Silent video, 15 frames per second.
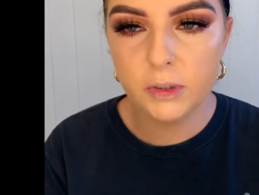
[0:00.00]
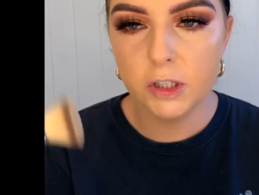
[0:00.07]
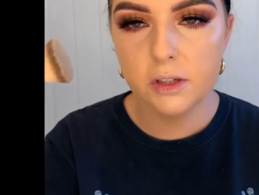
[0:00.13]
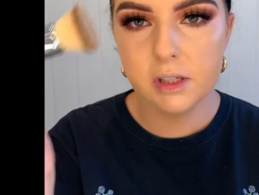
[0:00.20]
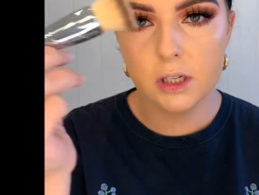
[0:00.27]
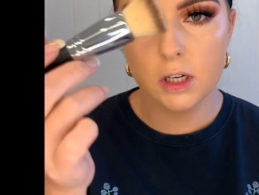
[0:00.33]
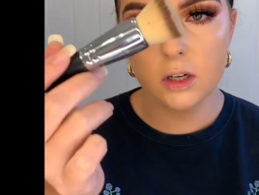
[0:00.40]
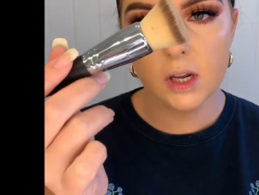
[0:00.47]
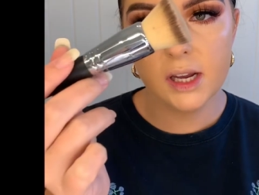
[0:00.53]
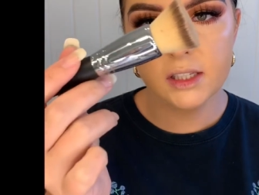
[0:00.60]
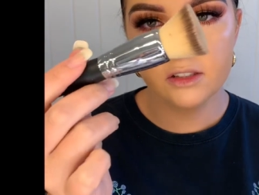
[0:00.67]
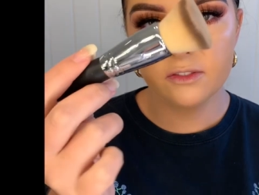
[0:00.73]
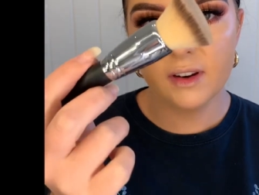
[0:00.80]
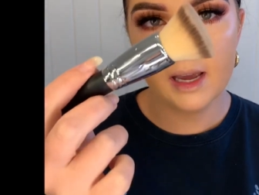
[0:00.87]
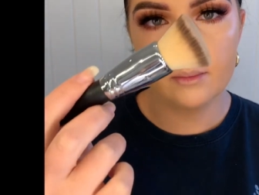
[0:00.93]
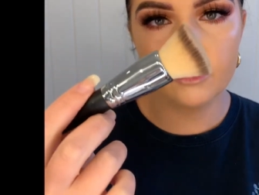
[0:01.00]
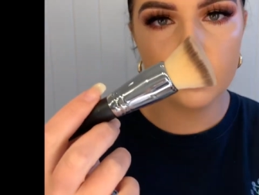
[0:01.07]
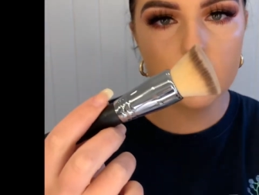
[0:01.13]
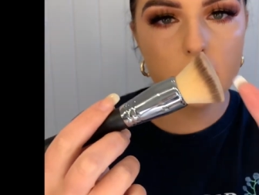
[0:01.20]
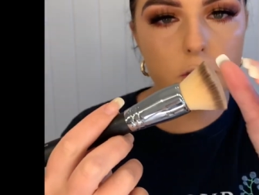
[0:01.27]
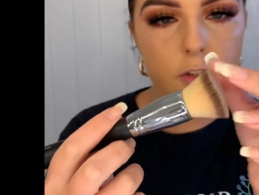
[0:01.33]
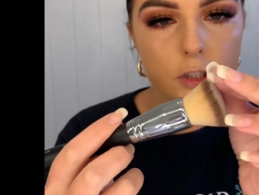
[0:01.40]
using a nice flat
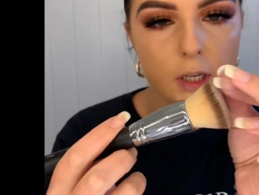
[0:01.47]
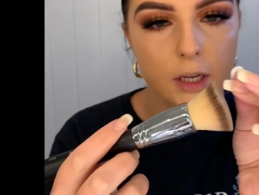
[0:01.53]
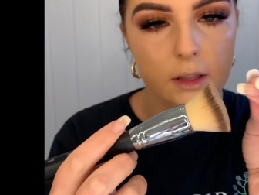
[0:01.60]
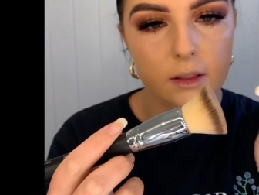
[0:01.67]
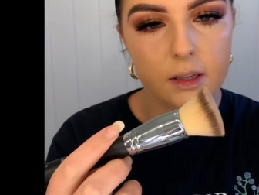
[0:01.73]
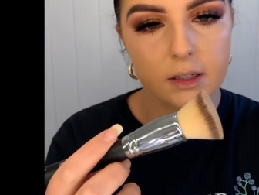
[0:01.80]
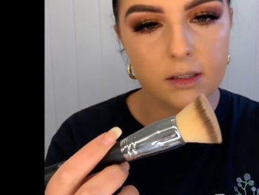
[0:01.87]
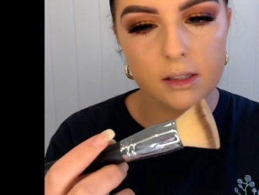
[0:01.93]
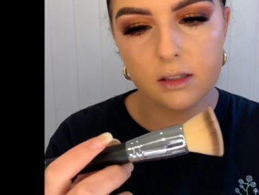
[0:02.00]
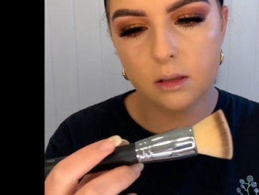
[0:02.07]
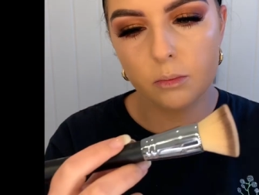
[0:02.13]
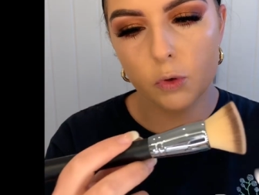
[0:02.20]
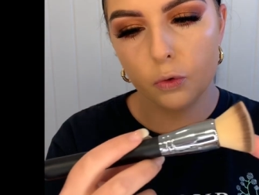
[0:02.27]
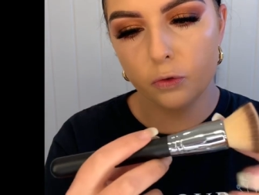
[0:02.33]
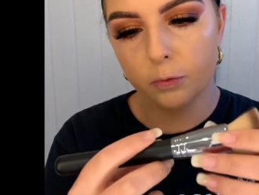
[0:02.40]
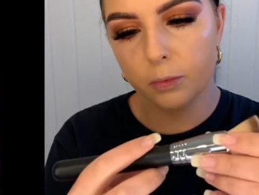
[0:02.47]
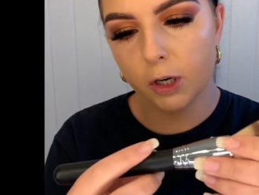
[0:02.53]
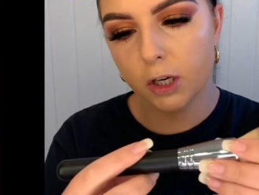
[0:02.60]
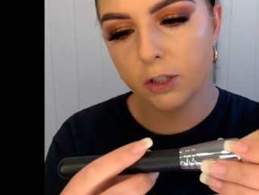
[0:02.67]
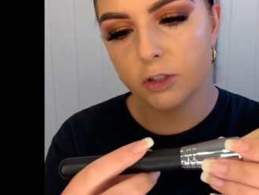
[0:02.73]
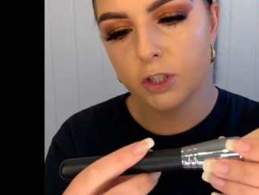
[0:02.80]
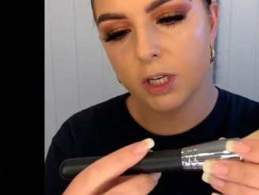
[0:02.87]
brush. This is a Morphe
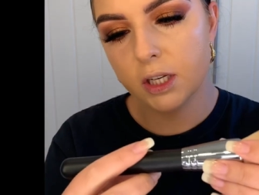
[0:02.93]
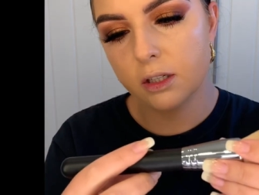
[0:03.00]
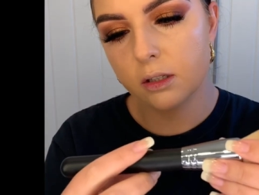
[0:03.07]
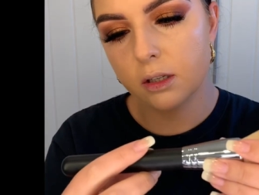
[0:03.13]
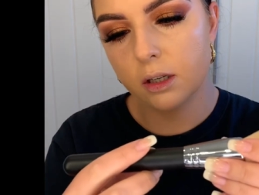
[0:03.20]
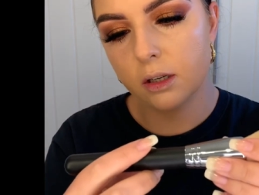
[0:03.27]
brush in